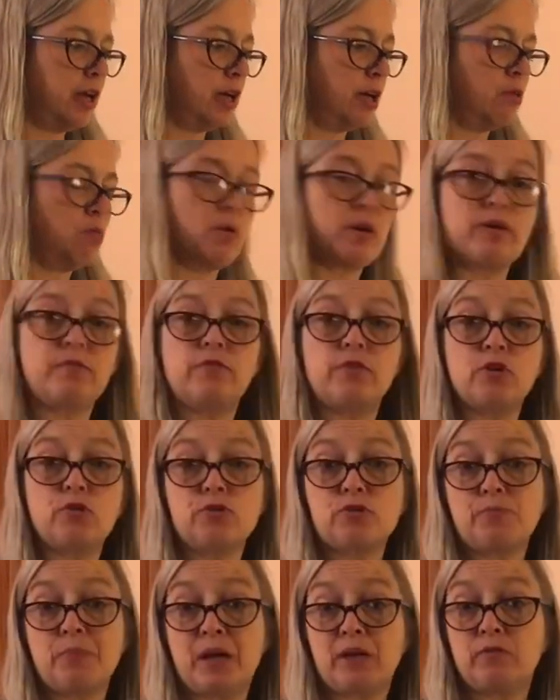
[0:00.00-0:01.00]
one of
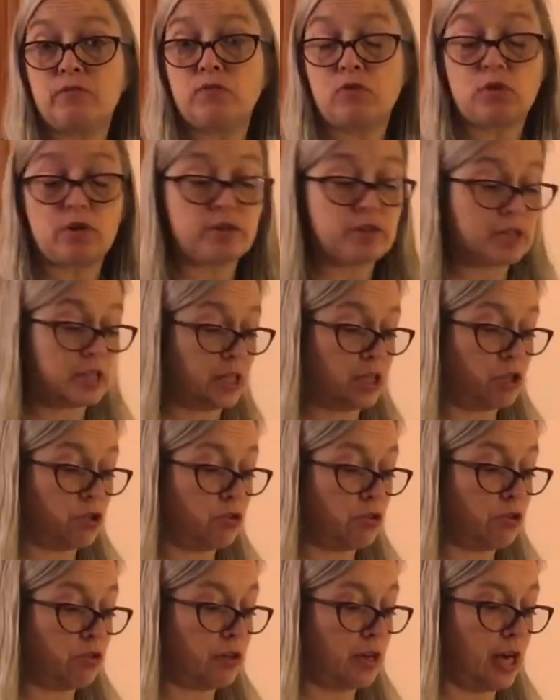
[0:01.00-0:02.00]
those metaphors that you
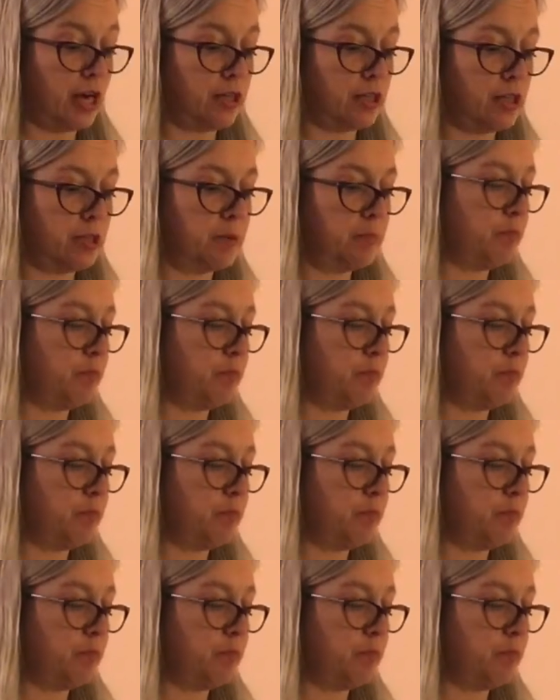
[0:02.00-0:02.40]
created.